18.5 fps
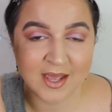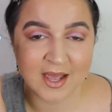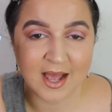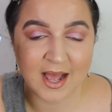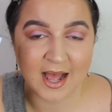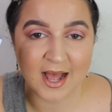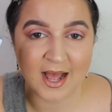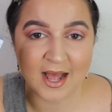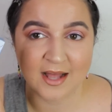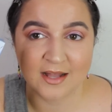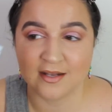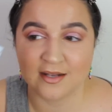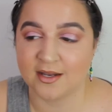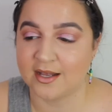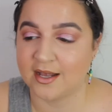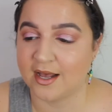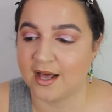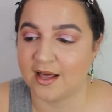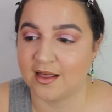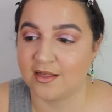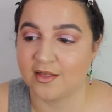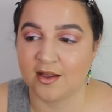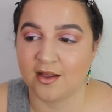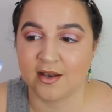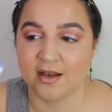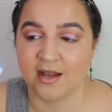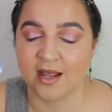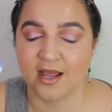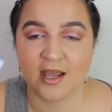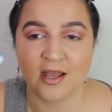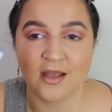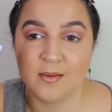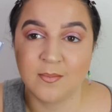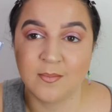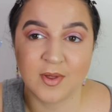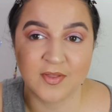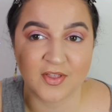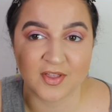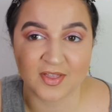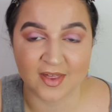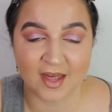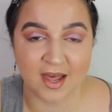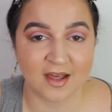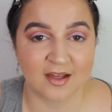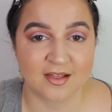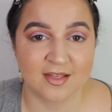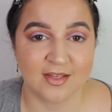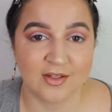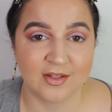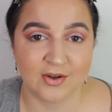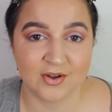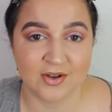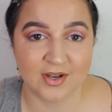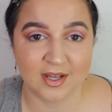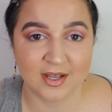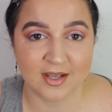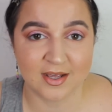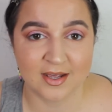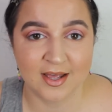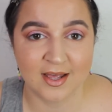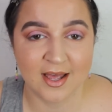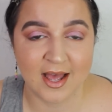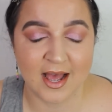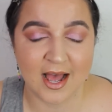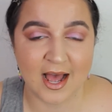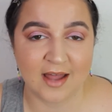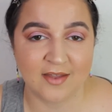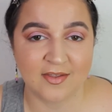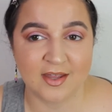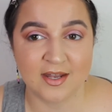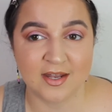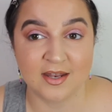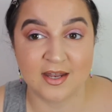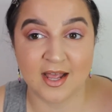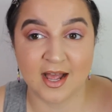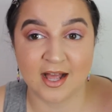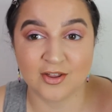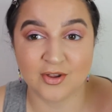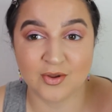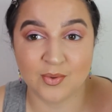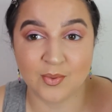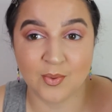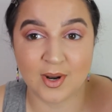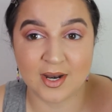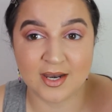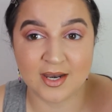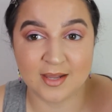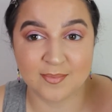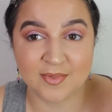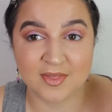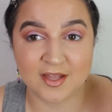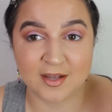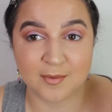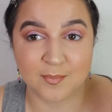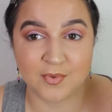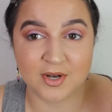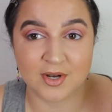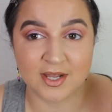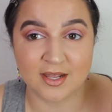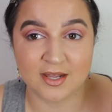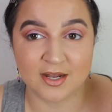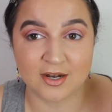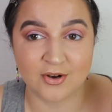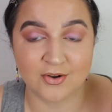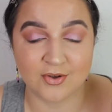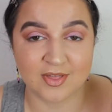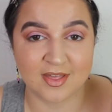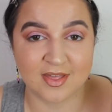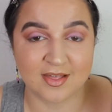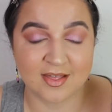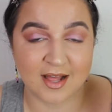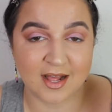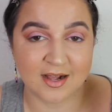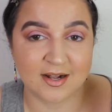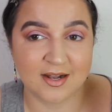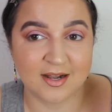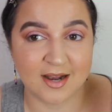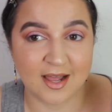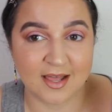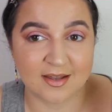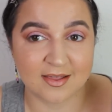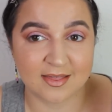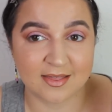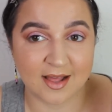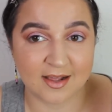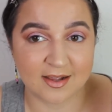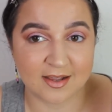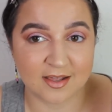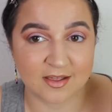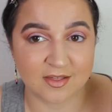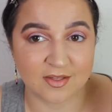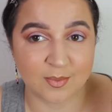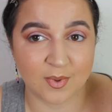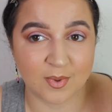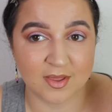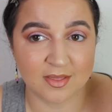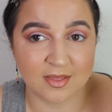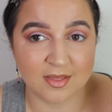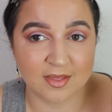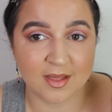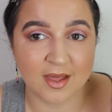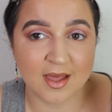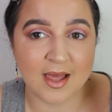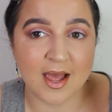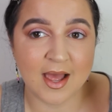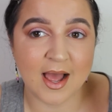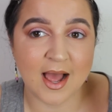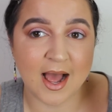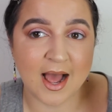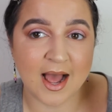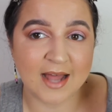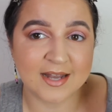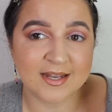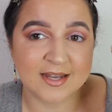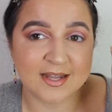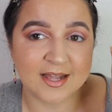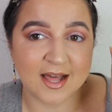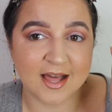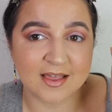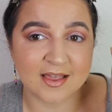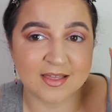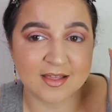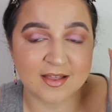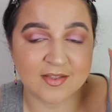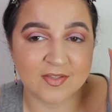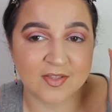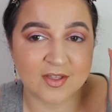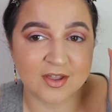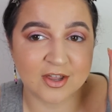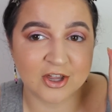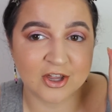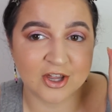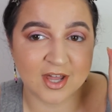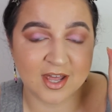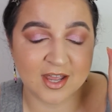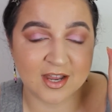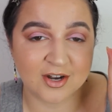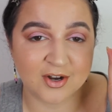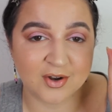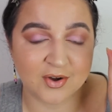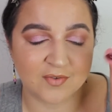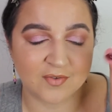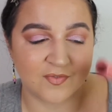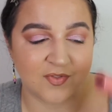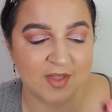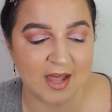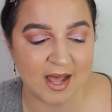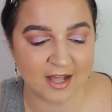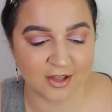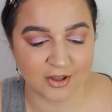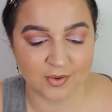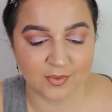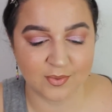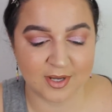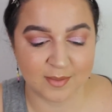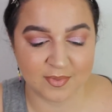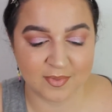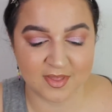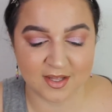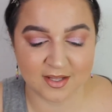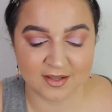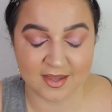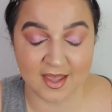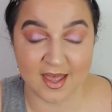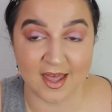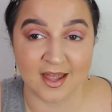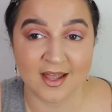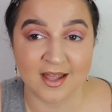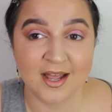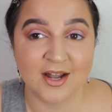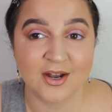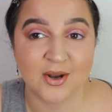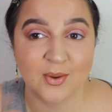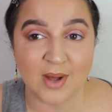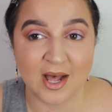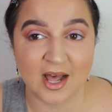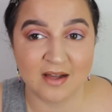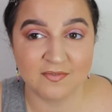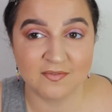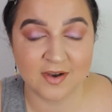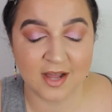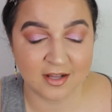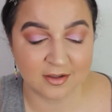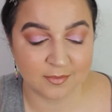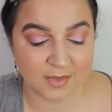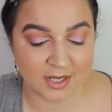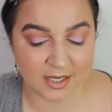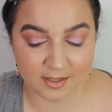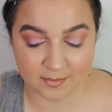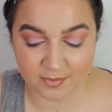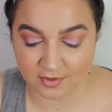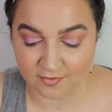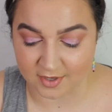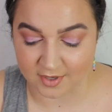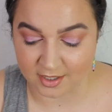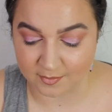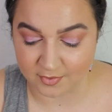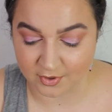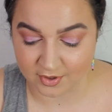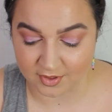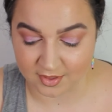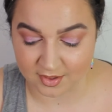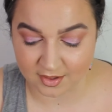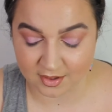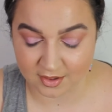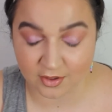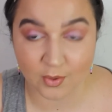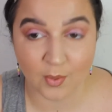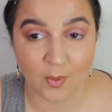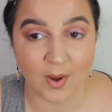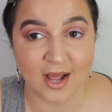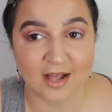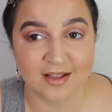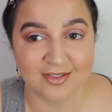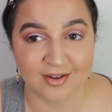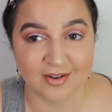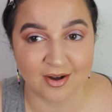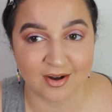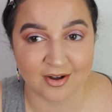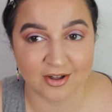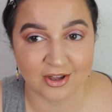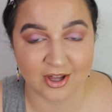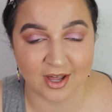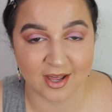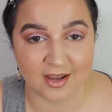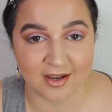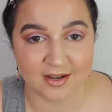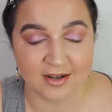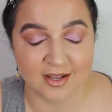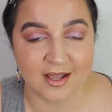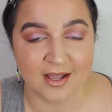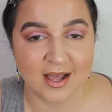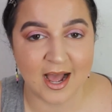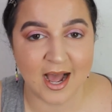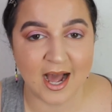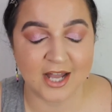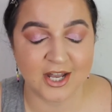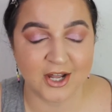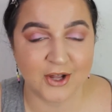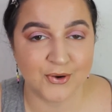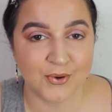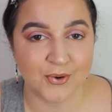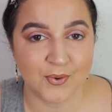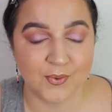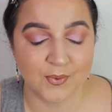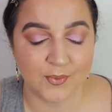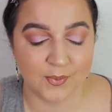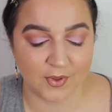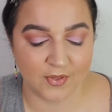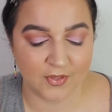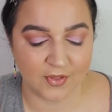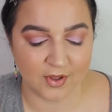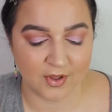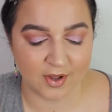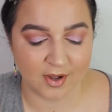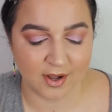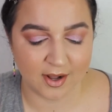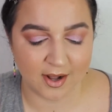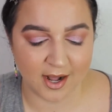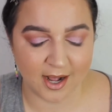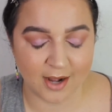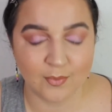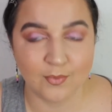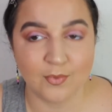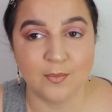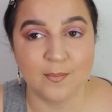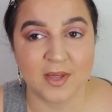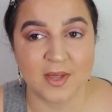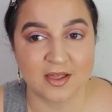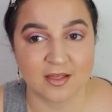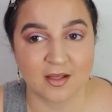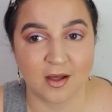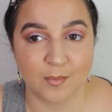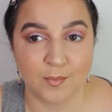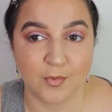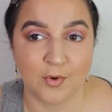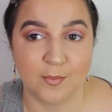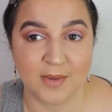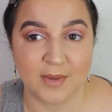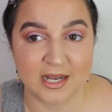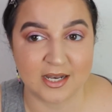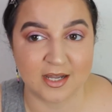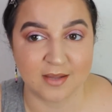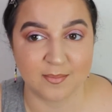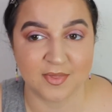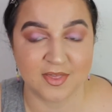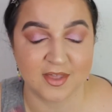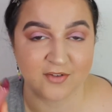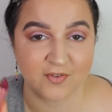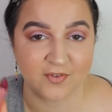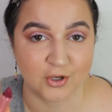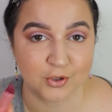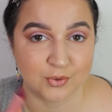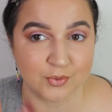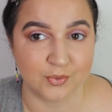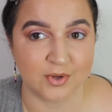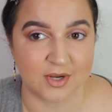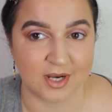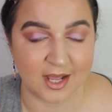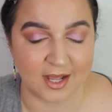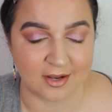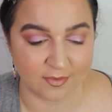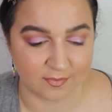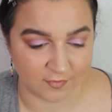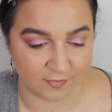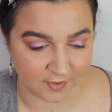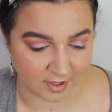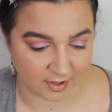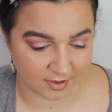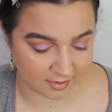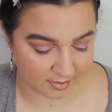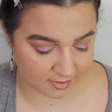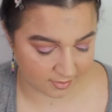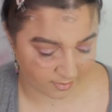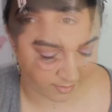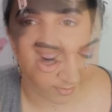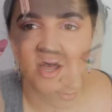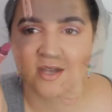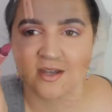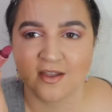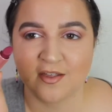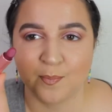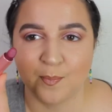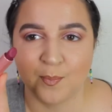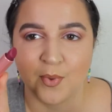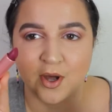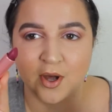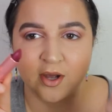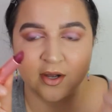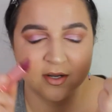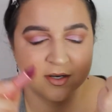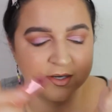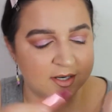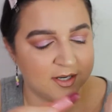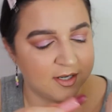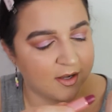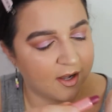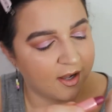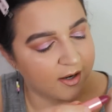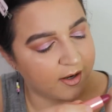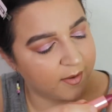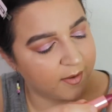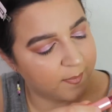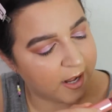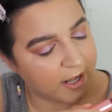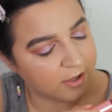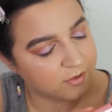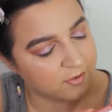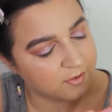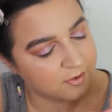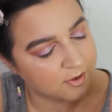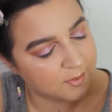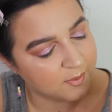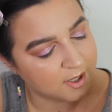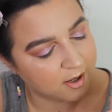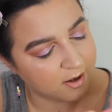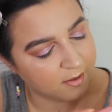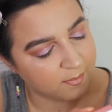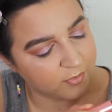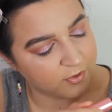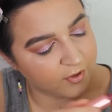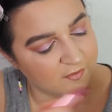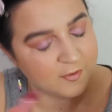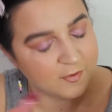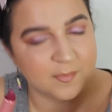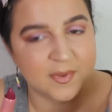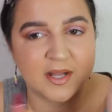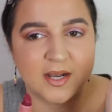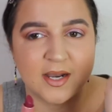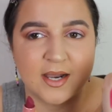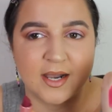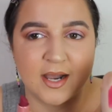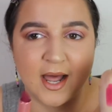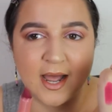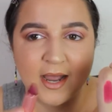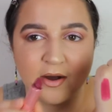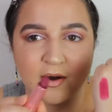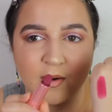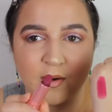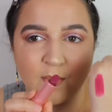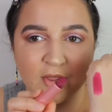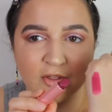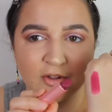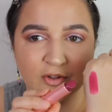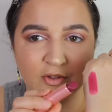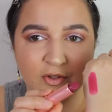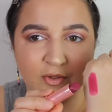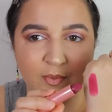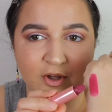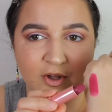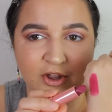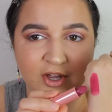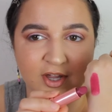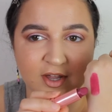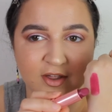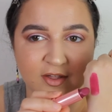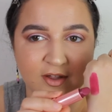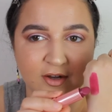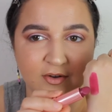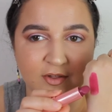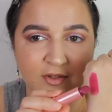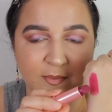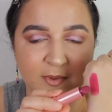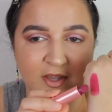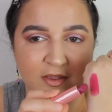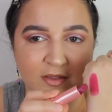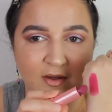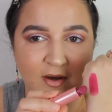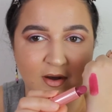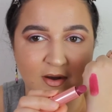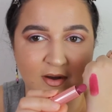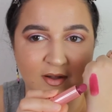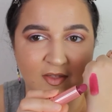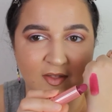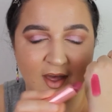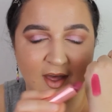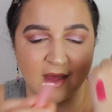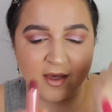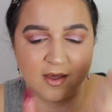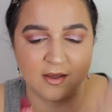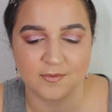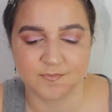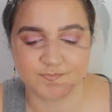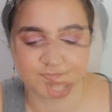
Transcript: and it has her name, the taxi on it, and then the actual lipstick bullet looks exactly like the Satin Kiss ones, and it has the shade of the actual lipstick there. Now I have lined my lips already because this is quite a dark shade, and I know that I will mess up on my lips if I do not line them first. Just like this burgundy colour, but I do know it comes off a bit lighter once you swatch it, so it looks a bit darker there.